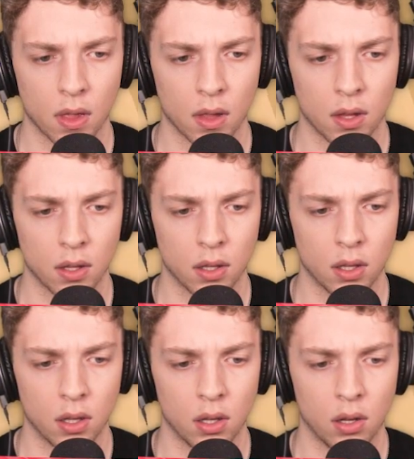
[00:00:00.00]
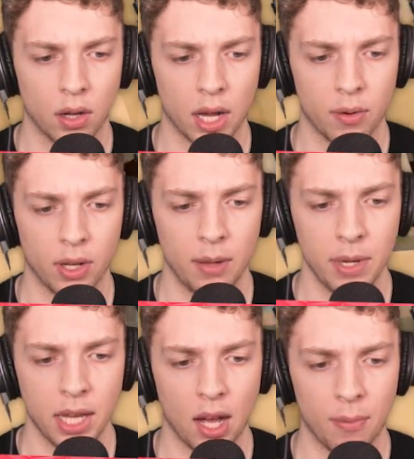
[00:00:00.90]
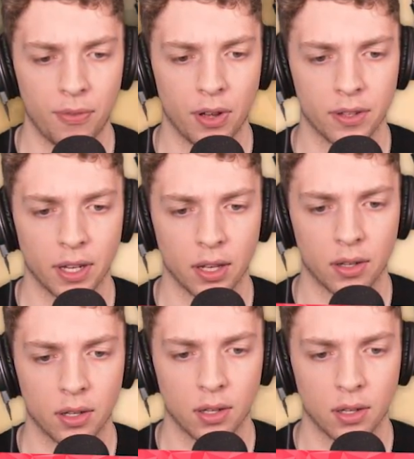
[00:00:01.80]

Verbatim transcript: and put them on the spot? Okay, well, let me get up first. Hang on.